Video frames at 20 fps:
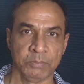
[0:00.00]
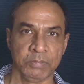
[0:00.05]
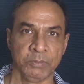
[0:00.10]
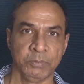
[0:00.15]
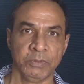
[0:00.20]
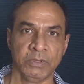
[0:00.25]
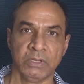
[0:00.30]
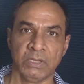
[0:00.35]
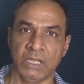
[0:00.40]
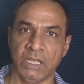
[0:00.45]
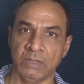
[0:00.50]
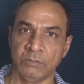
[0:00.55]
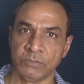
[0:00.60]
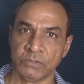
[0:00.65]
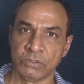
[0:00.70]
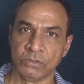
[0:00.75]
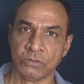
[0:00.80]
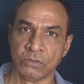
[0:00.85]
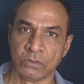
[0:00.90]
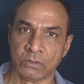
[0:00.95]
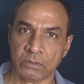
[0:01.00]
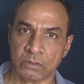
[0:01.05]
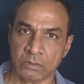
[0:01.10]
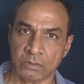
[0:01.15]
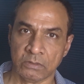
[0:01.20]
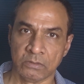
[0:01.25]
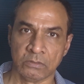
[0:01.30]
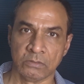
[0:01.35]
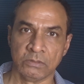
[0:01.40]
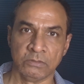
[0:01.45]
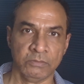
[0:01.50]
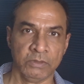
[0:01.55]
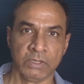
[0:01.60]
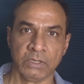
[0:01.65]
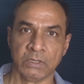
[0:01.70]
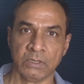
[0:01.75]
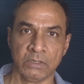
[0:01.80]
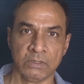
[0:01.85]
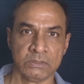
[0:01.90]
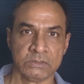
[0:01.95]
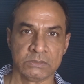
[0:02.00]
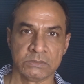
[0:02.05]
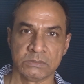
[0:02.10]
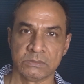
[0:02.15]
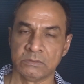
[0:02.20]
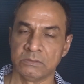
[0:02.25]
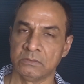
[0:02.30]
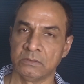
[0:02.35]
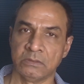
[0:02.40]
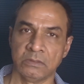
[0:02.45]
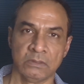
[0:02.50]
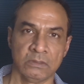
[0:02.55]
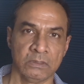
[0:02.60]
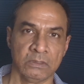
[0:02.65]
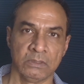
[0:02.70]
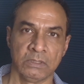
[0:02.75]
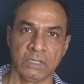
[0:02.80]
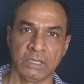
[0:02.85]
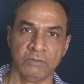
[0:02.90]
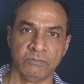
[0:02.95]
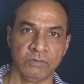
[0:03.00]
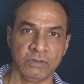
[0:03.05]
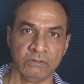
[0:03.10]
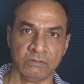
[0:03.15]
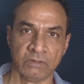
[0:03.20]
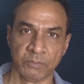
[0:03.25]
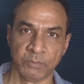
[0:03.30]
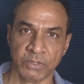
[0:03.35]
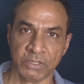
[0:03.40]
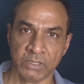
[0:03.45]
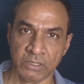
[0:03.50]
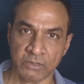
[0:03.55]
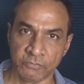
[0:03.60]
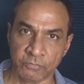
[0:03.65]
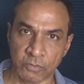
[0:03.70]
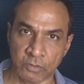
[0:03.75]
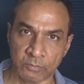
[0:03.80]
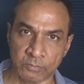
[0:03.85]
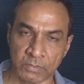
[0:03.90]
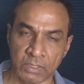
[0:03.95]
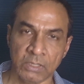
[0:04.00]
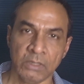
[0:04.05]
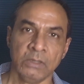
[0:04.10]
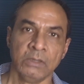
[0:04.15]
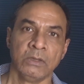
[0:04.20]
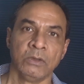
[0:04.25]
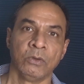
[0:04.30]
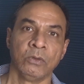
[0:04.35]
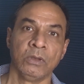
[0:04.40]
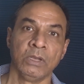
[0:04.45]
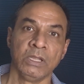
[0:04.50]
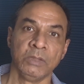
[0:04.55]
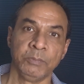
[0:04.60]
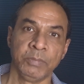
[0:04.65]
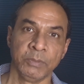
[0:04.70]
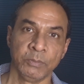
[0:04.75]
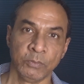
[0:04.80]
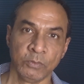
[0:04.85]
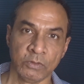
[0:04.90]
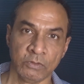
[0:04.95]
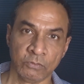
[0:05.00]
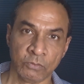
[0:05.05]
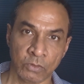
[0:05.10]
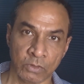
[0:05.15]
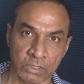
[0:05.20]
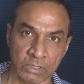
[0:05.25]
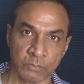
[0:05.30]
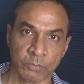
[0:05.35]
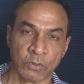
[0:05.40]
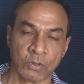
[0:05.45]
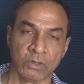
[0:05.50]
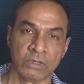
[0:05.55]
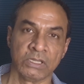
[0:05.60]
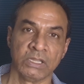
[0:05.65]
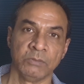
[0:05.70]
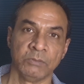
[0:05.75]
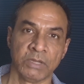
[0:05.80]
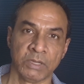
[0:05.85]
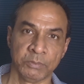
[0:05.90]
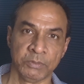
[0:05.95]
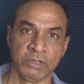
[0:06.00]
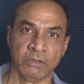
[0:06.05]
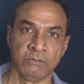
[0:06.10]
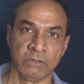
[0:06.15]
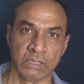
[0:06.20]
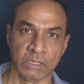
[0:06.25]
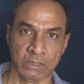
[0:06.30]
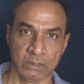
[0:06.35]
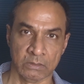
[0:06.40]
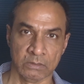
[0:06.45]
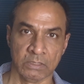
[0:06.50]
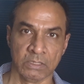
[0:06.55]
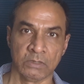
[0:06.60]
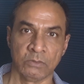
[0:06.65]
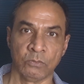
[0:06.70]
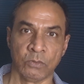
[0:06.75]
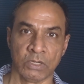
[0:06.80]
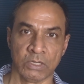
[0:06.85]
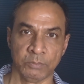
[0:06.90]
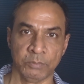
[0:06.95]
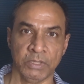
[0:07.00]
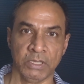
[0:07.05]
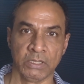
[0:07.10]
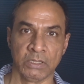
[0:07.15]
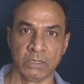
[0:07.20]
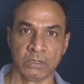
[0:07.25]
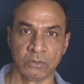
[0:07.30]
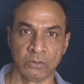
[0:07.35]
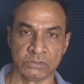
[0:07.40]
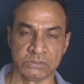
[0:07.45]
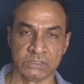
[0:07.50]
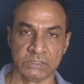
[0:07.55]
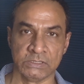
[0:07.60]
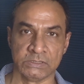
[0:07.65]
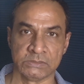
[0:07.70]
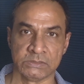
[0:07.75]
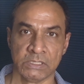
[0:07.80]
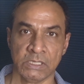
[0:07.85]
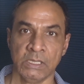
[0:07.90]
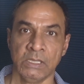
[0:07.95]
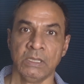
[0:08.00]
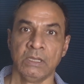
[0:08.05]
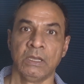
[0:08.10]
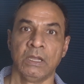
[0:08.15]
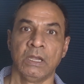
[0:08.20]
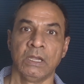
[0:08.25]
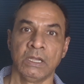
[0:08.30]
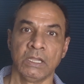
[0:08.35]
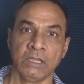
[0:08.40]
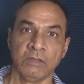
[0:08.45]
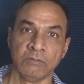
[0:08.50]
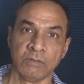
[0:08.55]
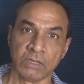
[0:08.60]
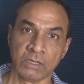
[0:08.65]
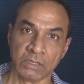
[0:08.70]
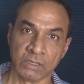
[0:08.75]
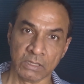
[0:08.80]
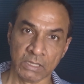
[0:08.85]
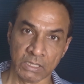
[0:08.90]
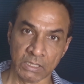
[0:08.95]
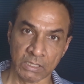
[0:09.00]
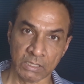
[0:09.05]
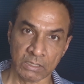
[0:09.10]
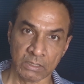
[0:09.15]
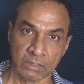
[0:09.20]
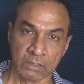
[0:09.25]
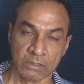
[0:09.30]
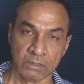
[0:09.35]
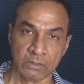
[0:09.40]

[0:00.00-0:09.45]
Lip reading: people, I'm sure, the vehicles, they have never been informed. Only people who have gone abroad, they might be aware that what a Pelican Crossing is, and even they